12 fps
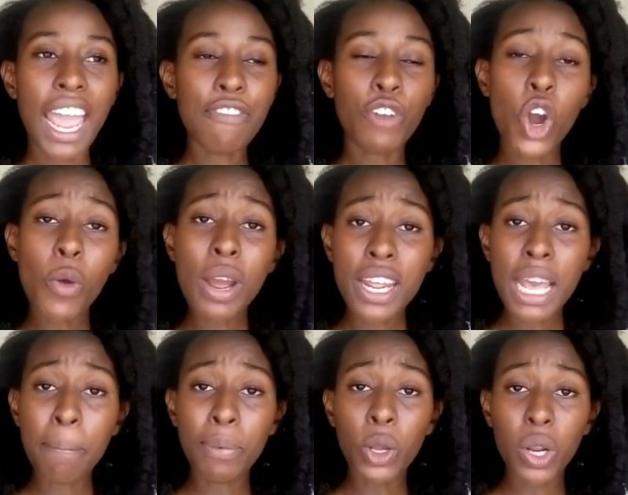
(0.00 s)
I have
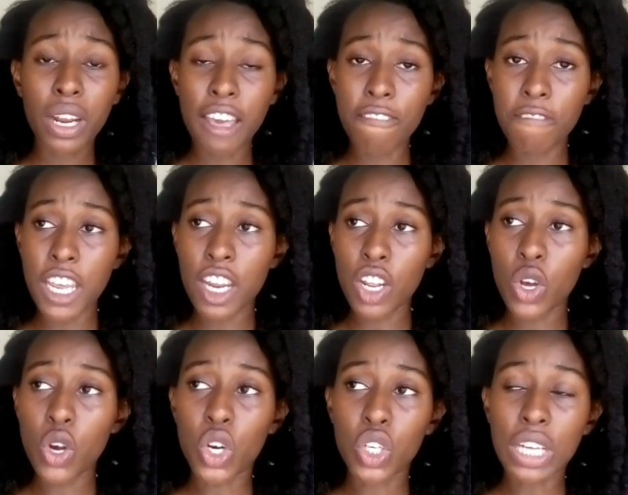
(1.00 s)
already uploaded a
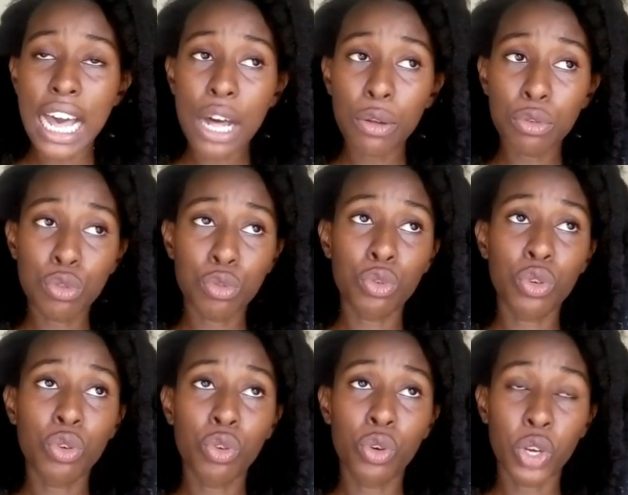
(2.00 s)
video on how
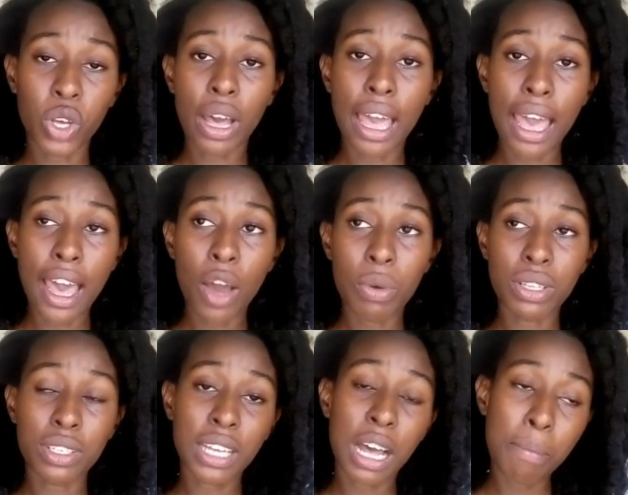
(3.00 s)
to grow your hair
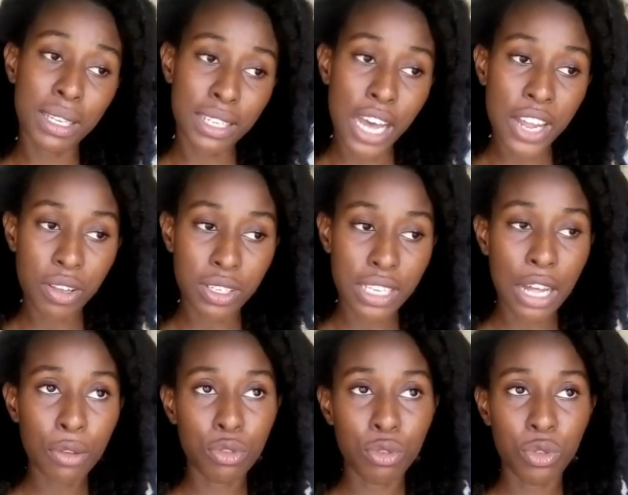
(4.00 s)
with scalp massages,
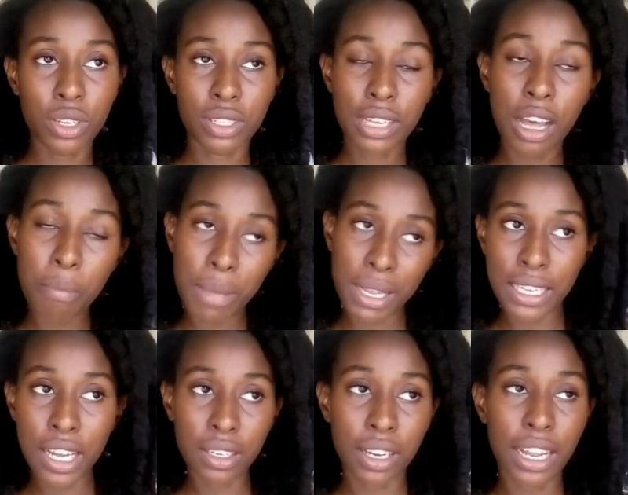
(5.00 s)
how to do the scalp
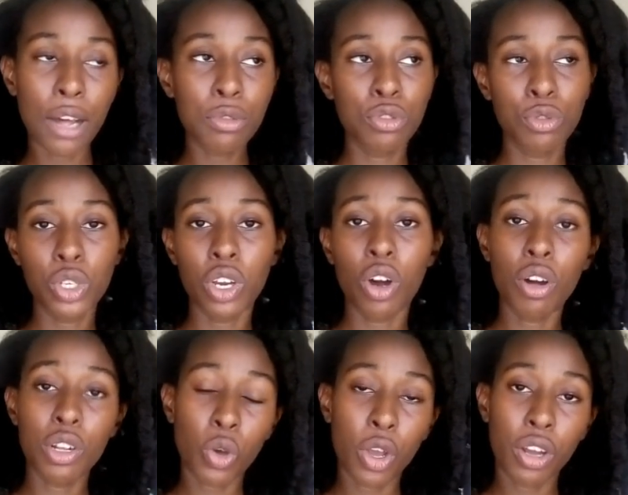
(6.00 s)
massage and how to do your
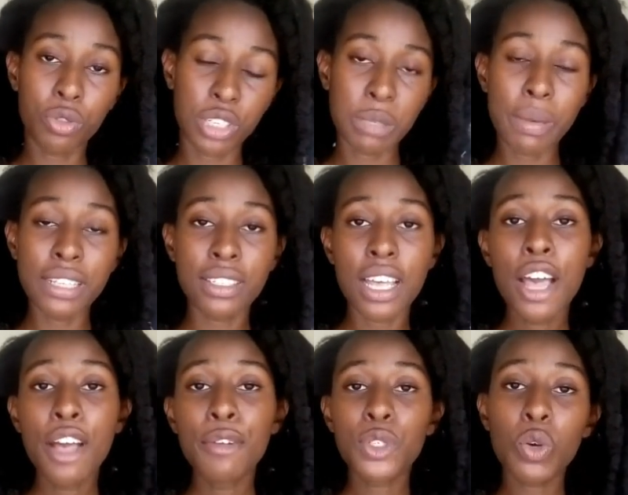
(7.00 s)
hot oil treatments.
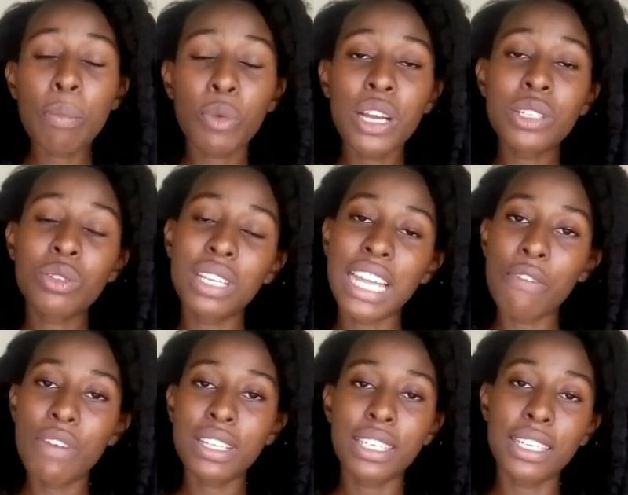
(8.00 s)
So I'm going to
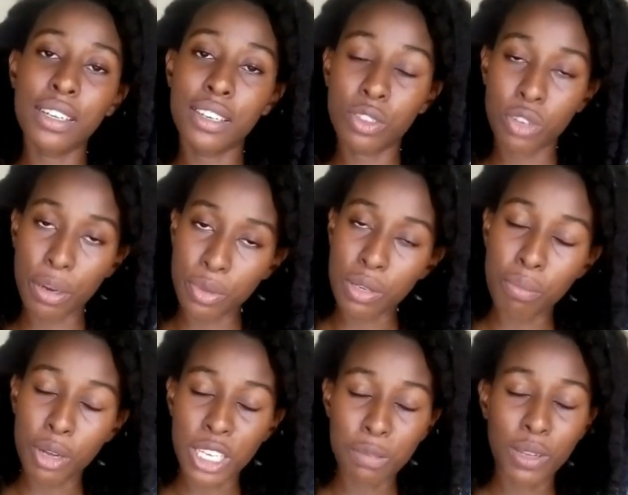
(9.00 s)
leave it in the
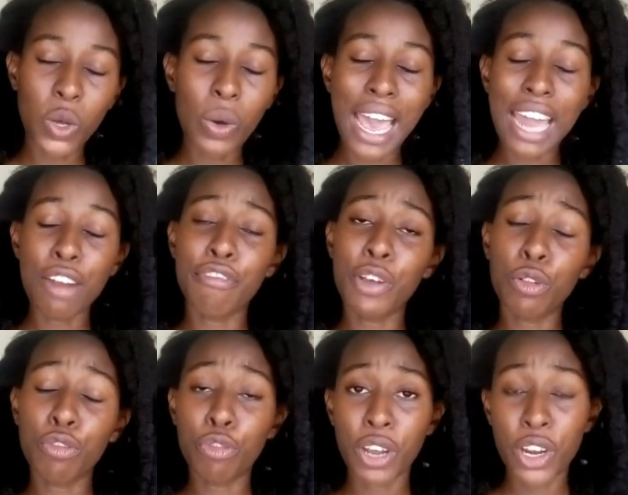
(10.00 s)
description box below and
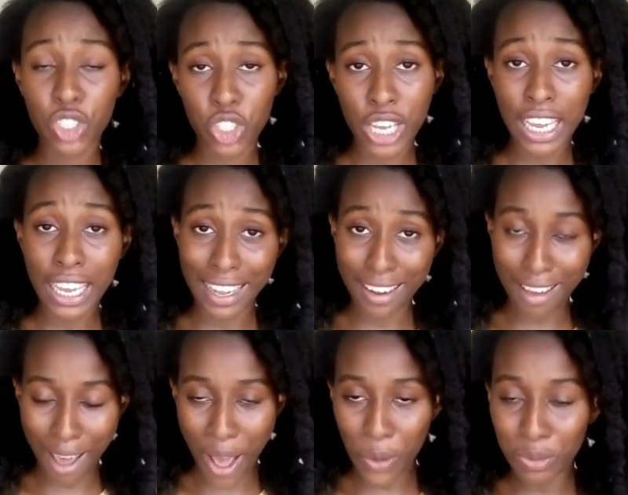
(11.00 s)
feel free to check
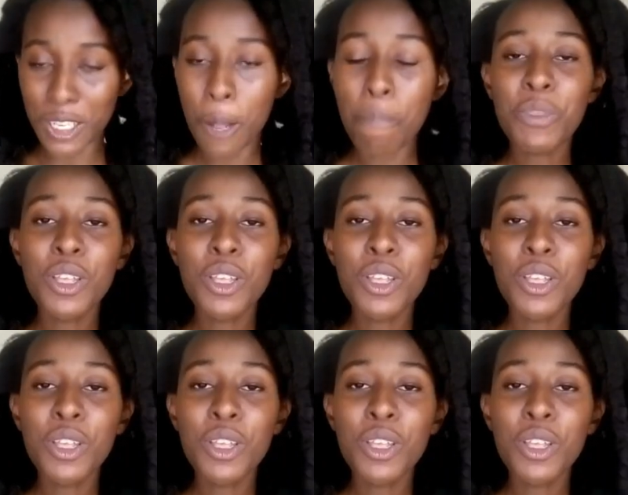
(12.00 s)
it out.